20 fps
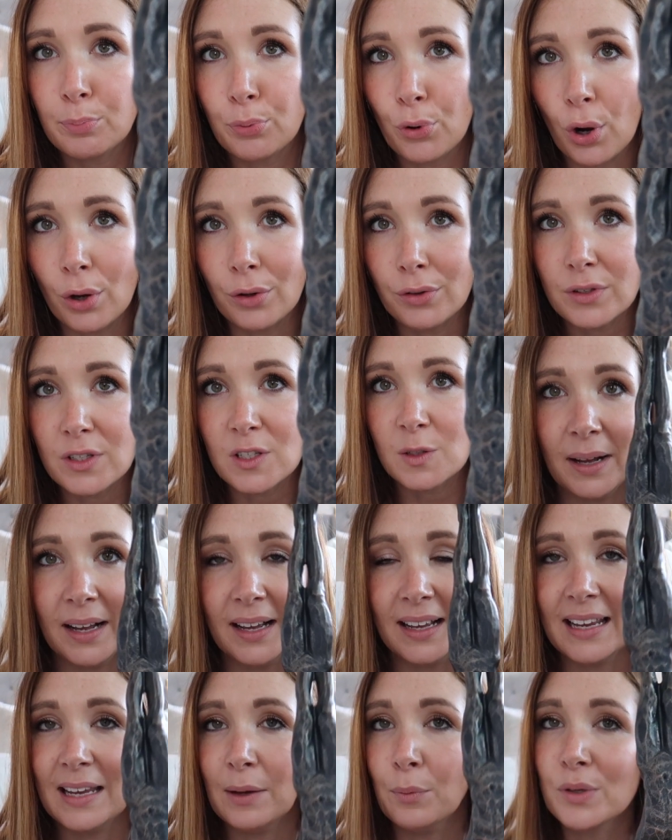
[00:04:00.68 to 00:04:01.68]
bronze, but
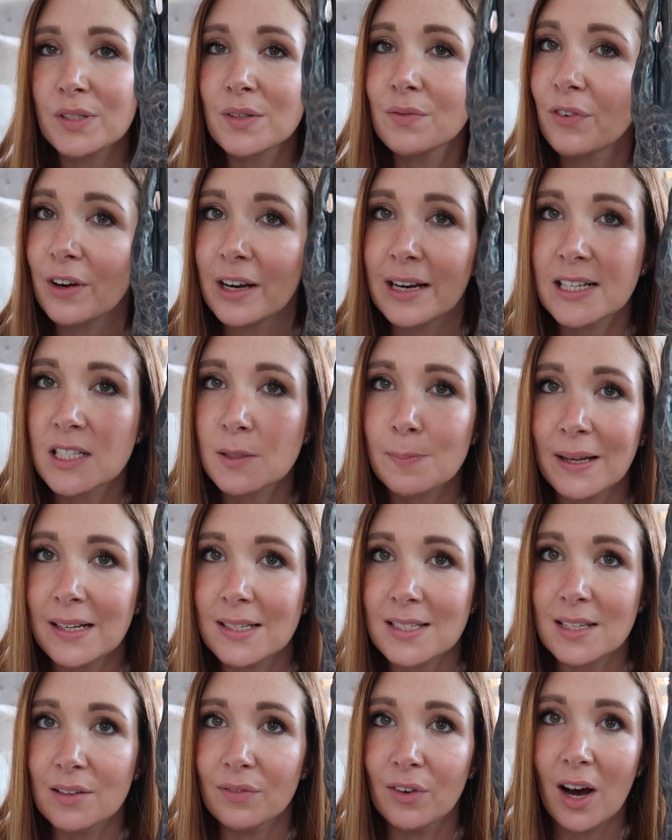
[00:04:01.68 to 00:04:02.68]
he wasn't very
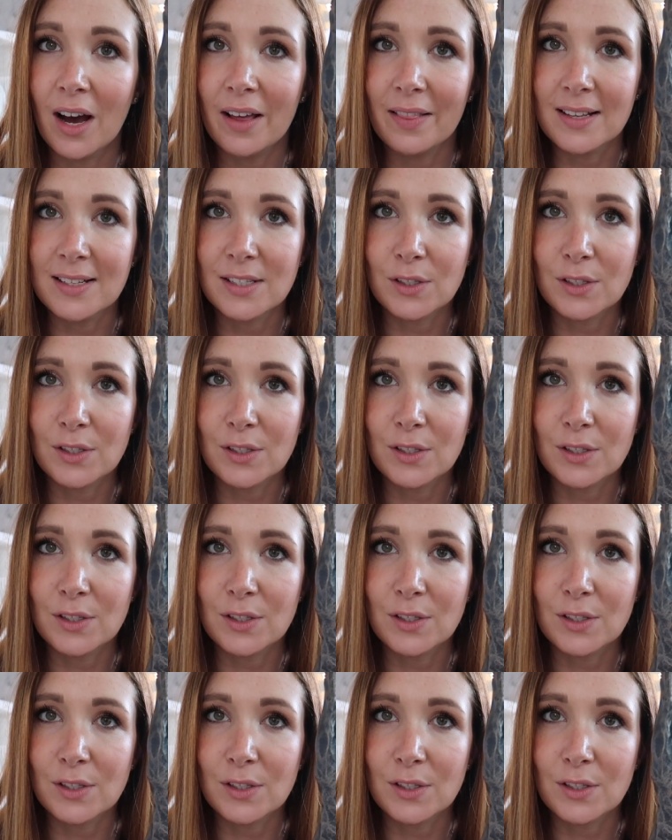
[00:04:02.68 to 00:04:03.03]
expensive either,